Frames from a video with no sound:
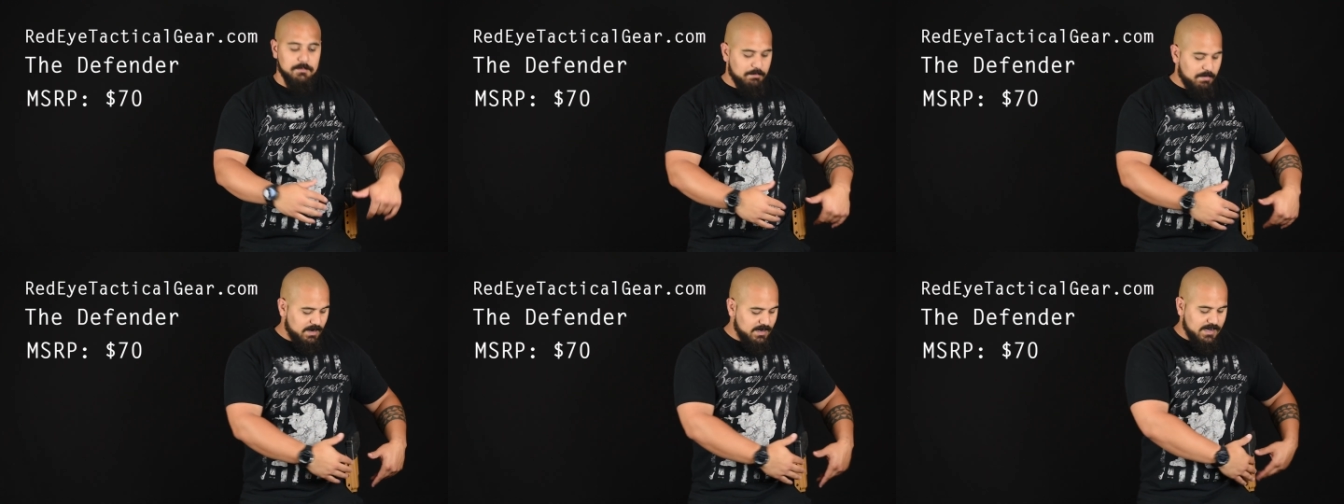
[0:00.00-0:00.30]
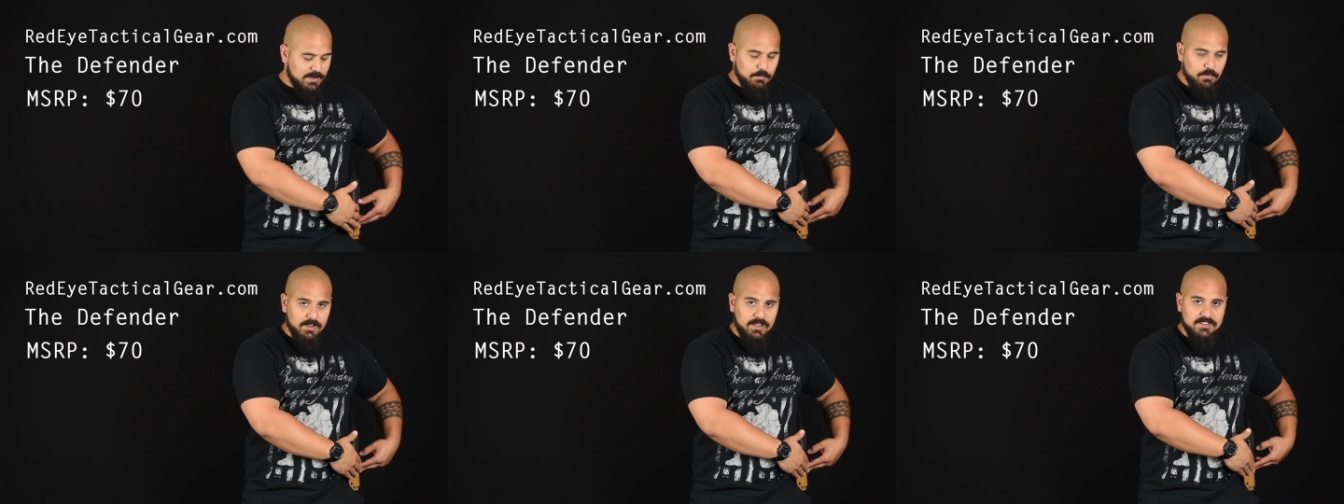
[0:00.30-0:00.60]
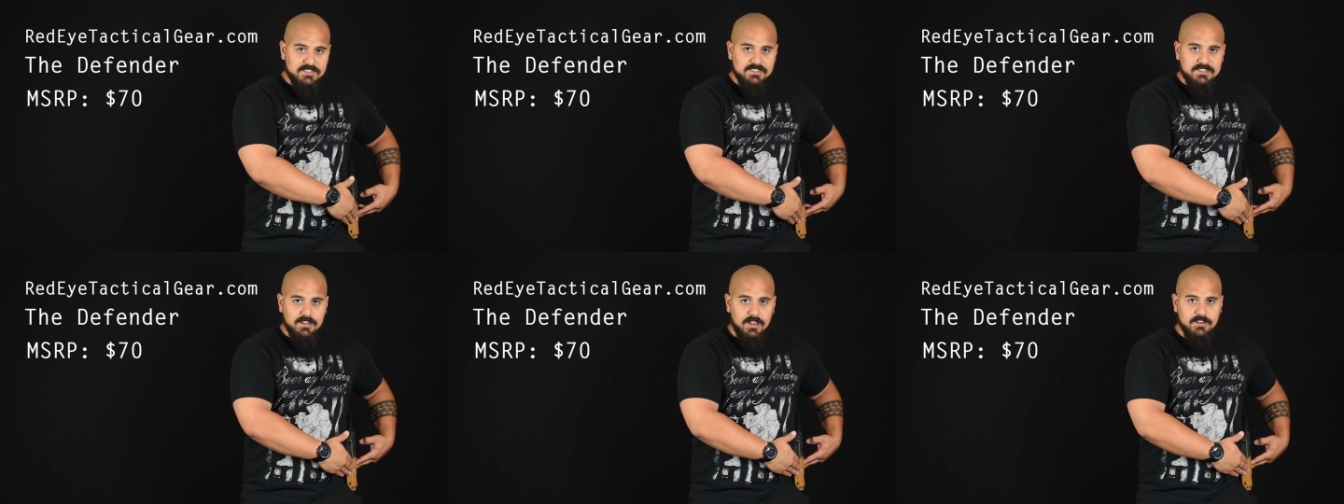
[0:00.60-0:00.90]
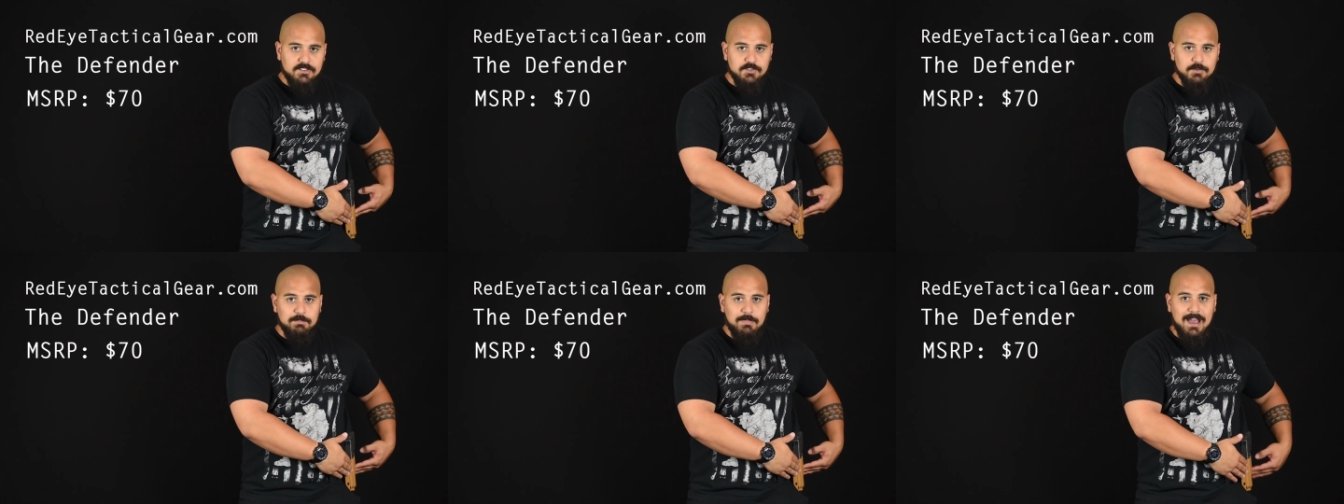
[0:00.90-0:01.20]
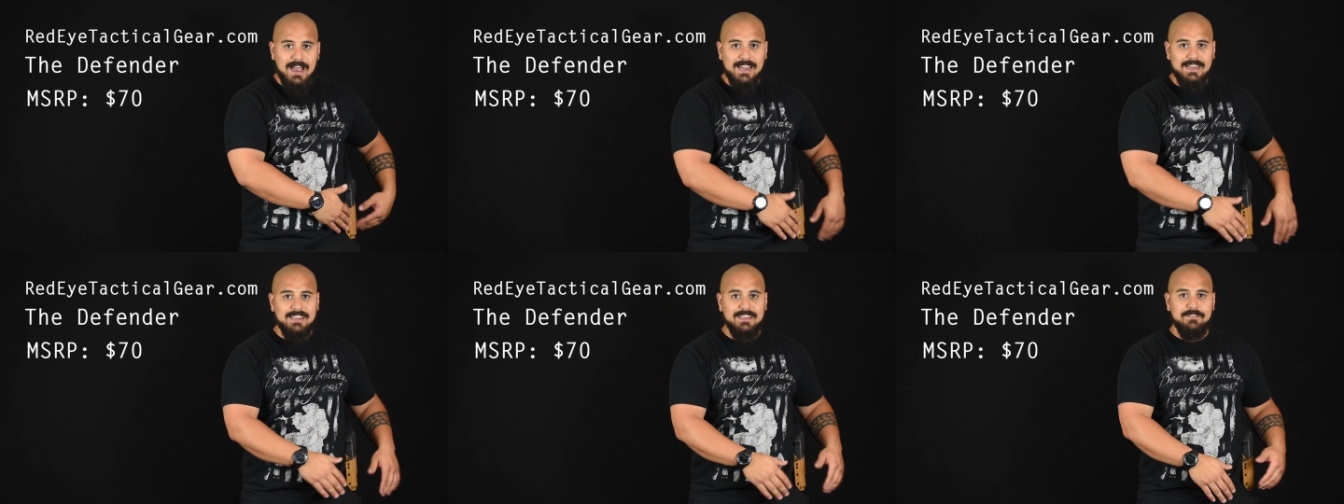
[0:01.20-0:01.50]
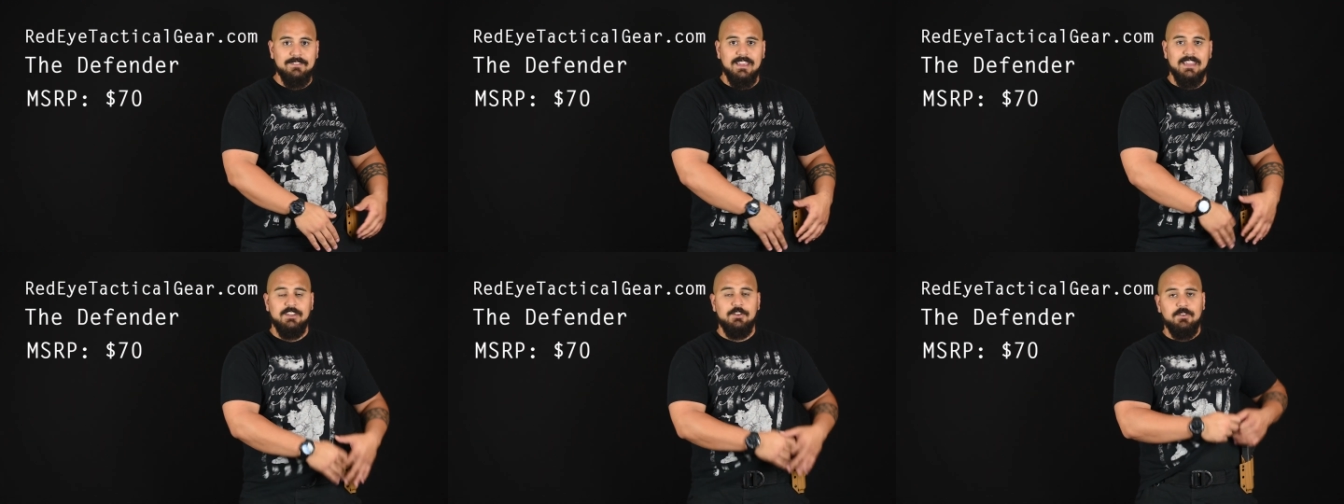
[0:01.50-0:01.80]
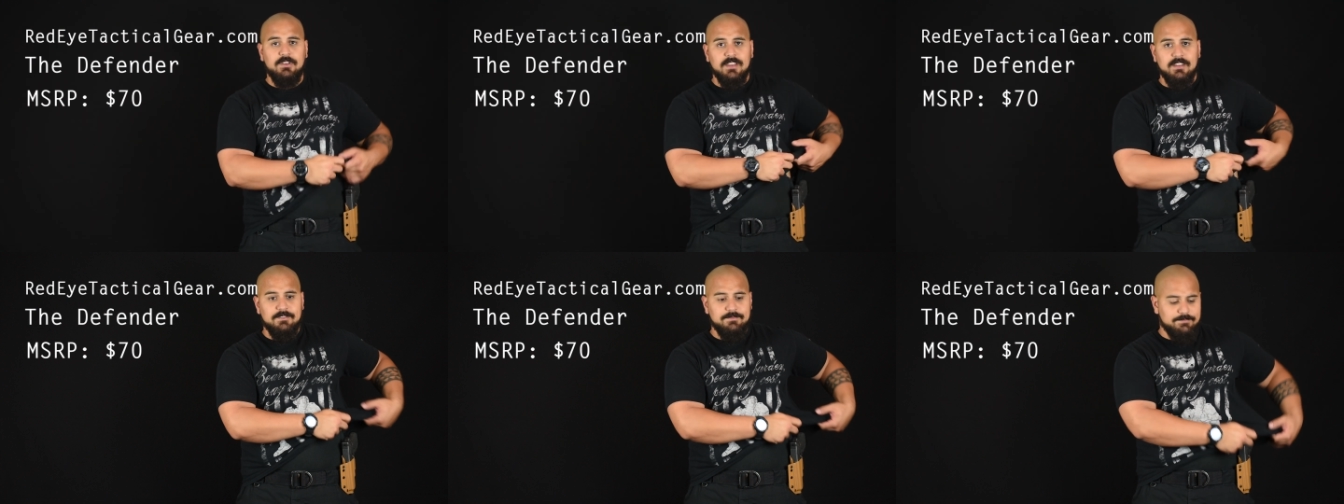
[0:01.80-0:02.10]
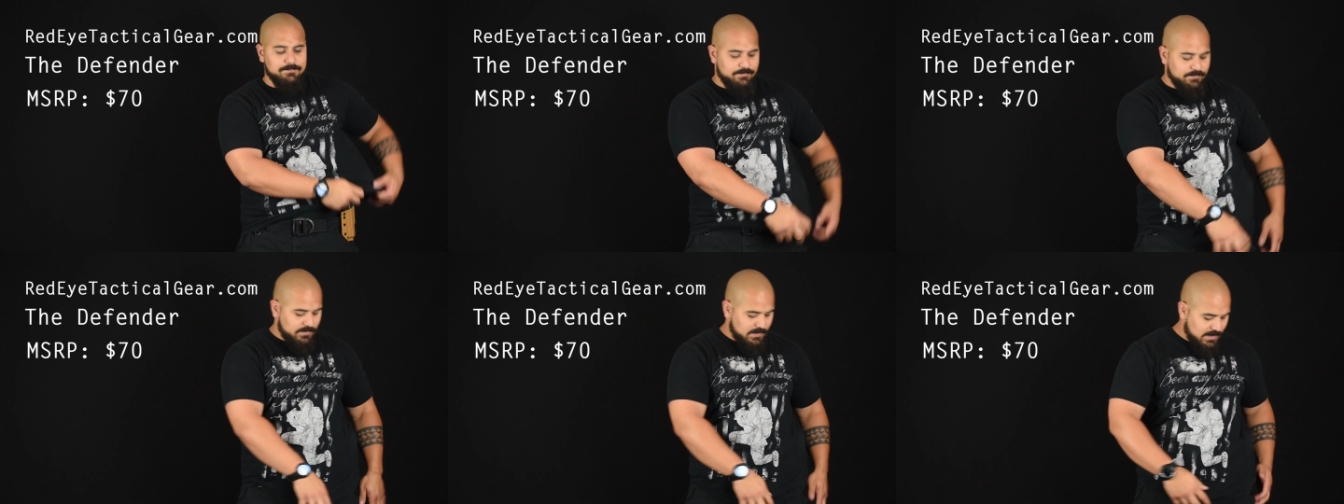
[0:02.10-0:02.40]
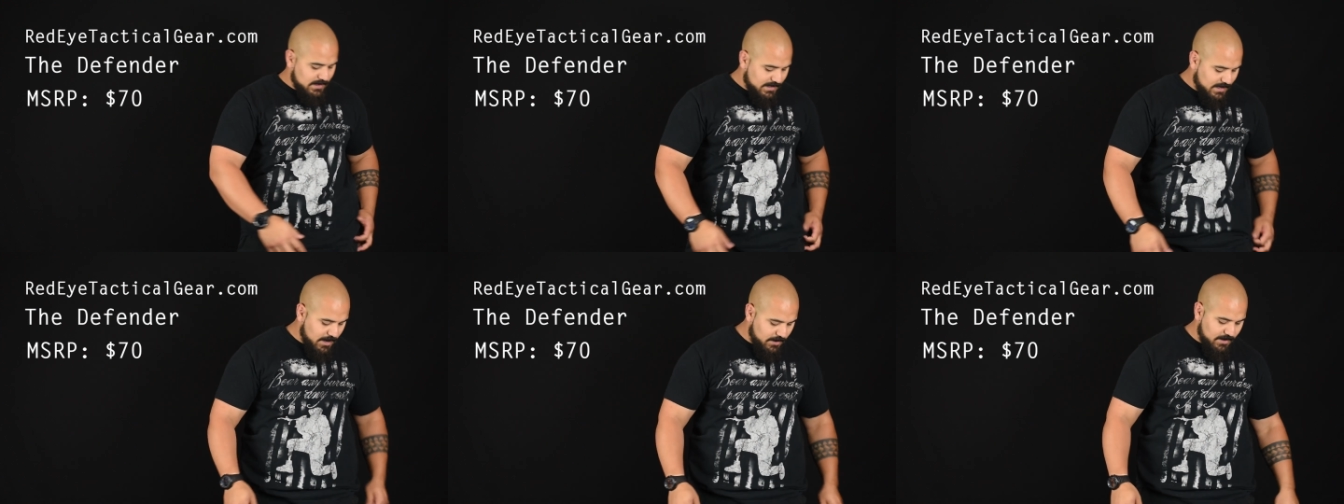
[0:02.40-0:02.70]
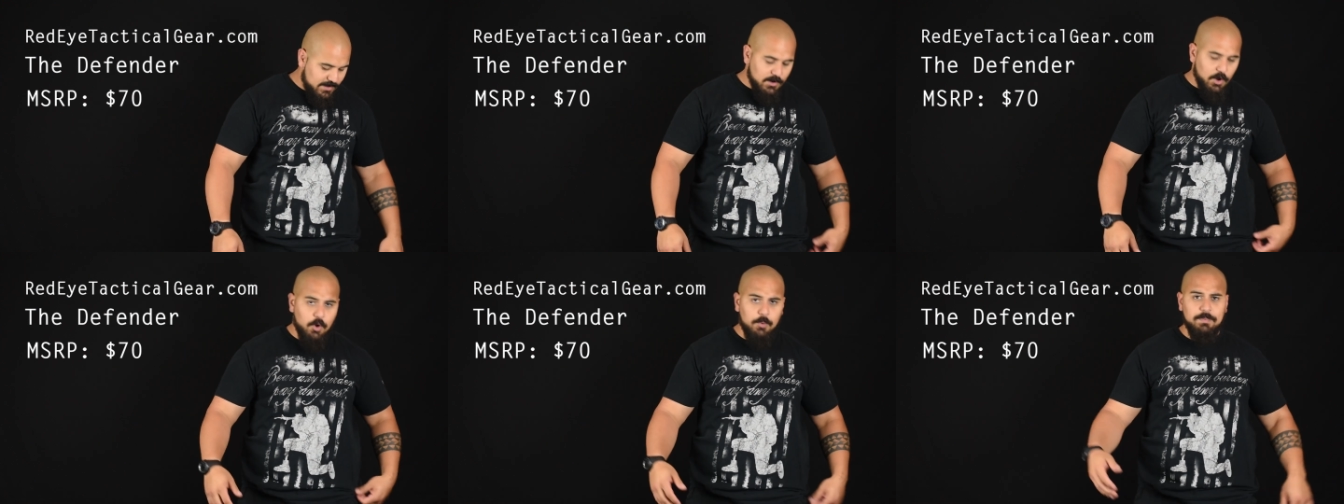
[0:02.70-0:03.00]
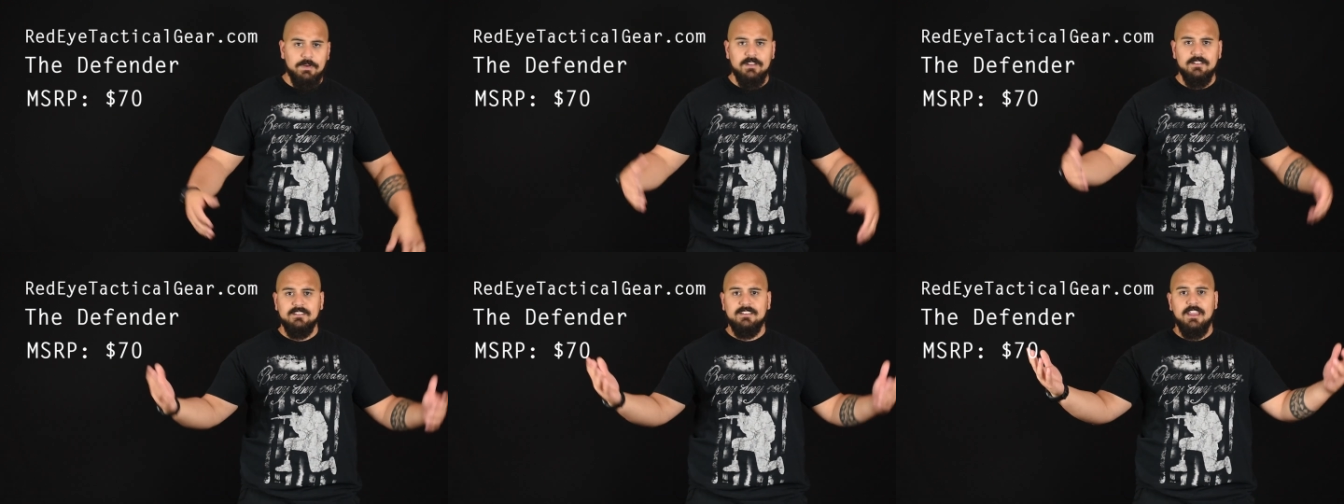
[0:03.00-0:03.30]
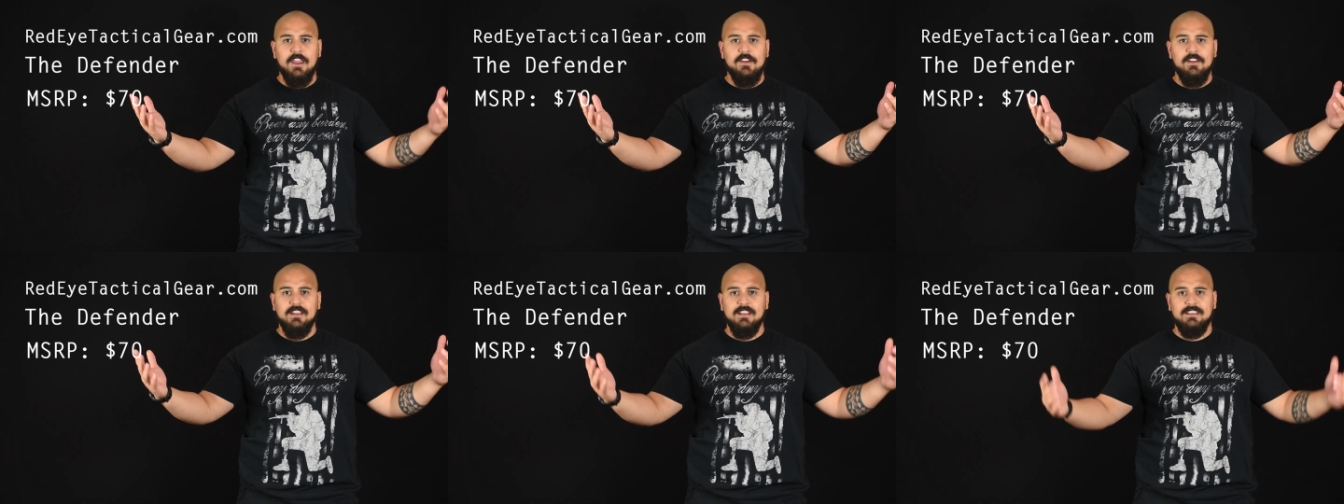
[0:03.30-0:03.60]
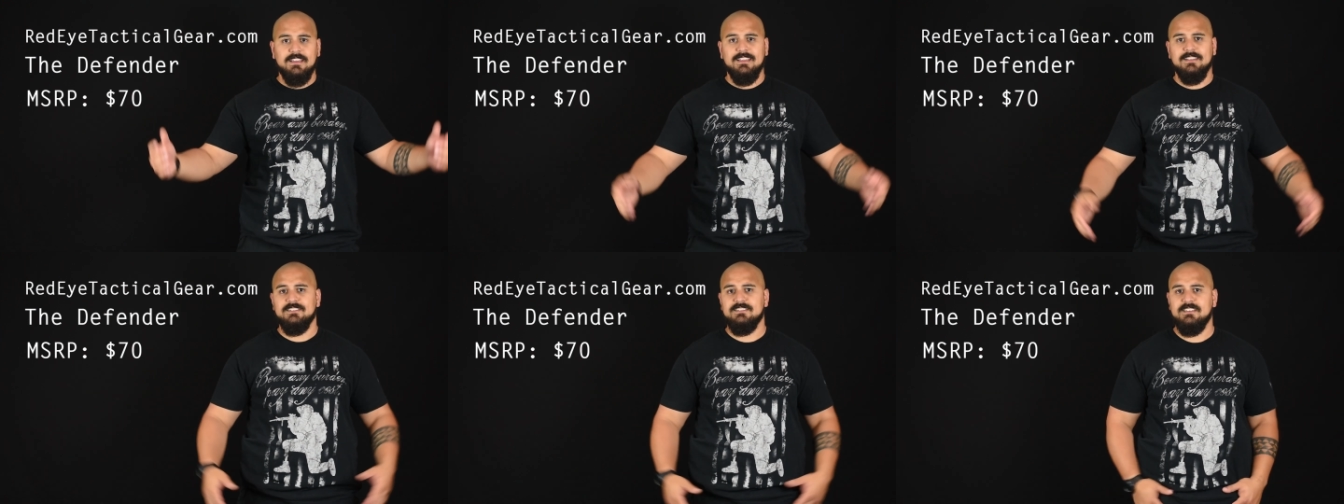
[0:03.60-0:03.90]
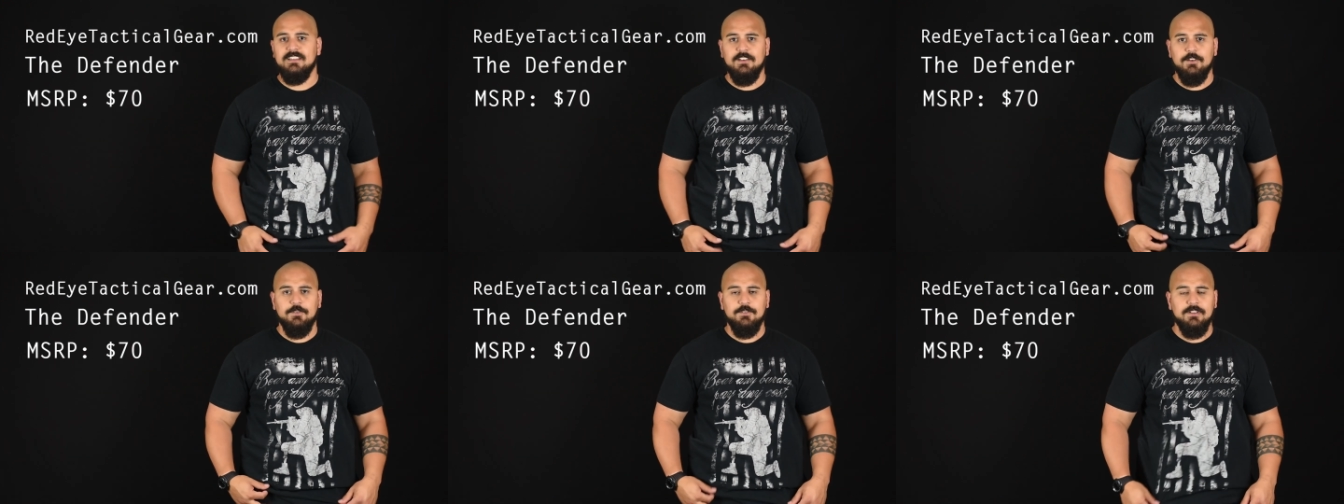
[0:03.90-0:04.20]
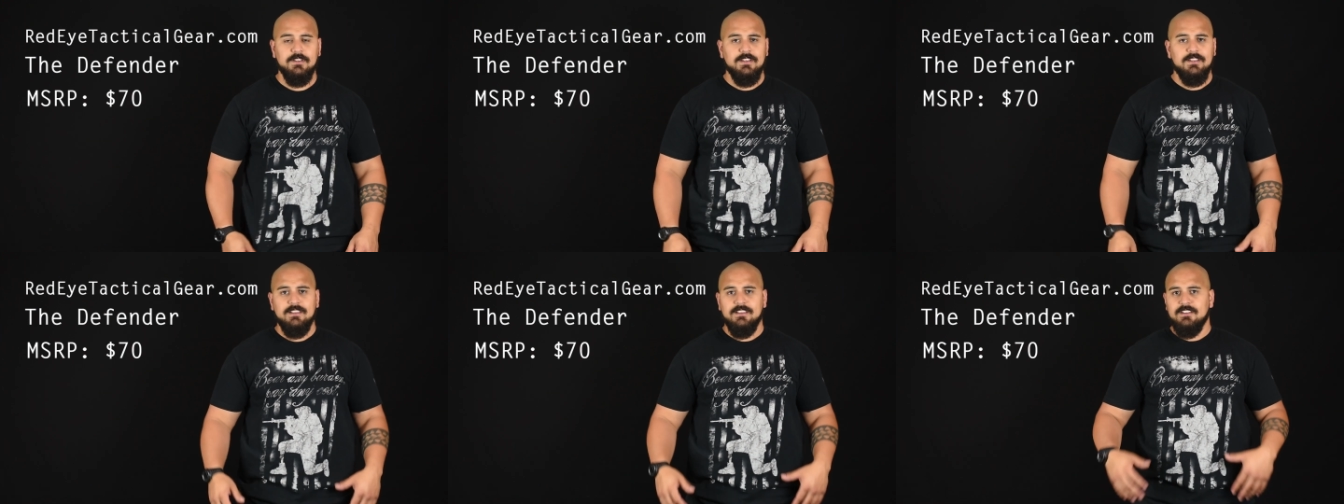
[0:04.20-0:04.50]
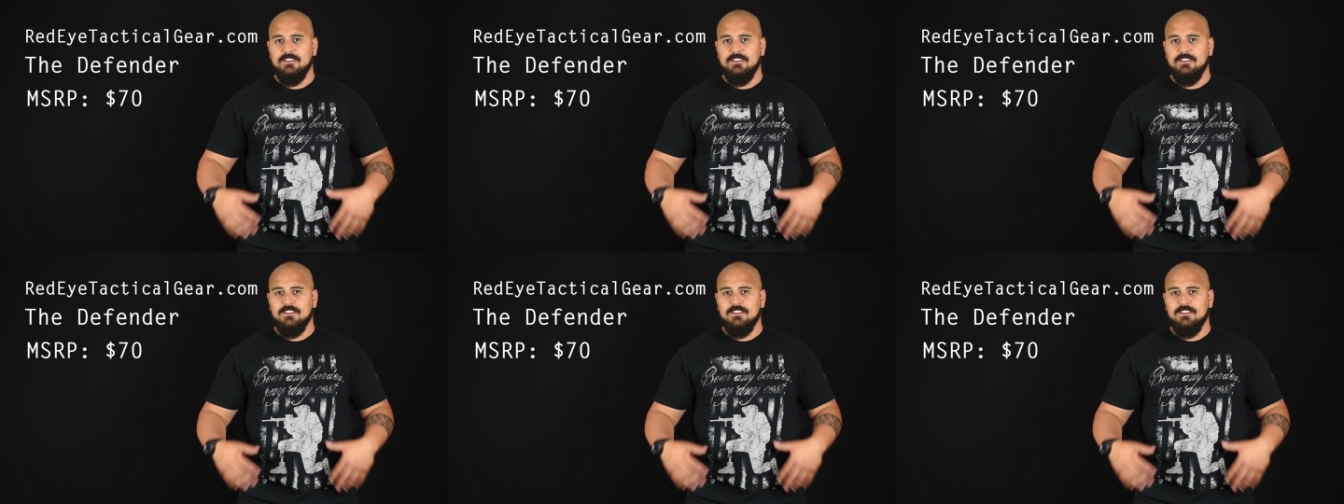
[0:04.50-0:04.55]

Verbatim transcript: but it really snugs your body, and you can carry it open, carry it concealed.